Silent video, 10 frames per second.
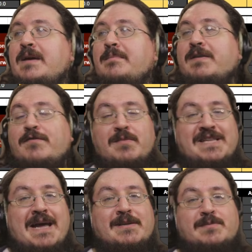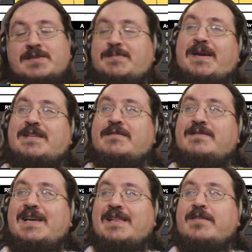But from a damage perspective,
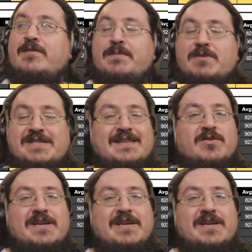that 30%